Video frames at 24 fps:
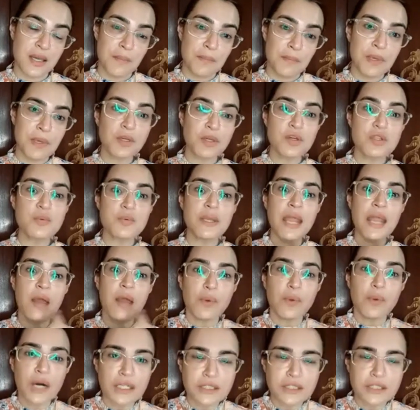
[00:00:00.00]
Because when I
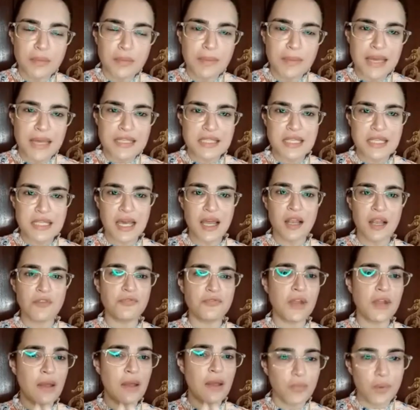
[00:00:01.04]
worked on myself,
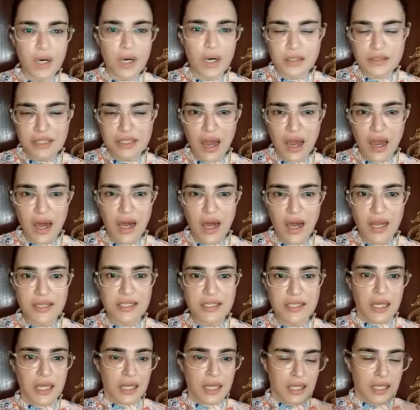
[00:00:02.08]
I worked hard,
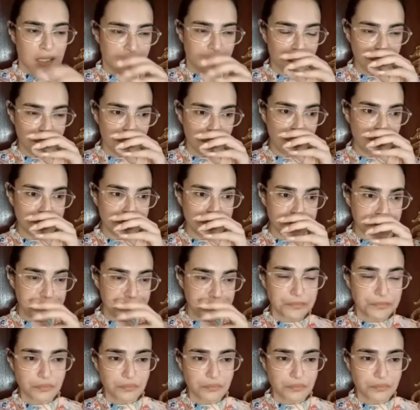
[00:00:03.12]
the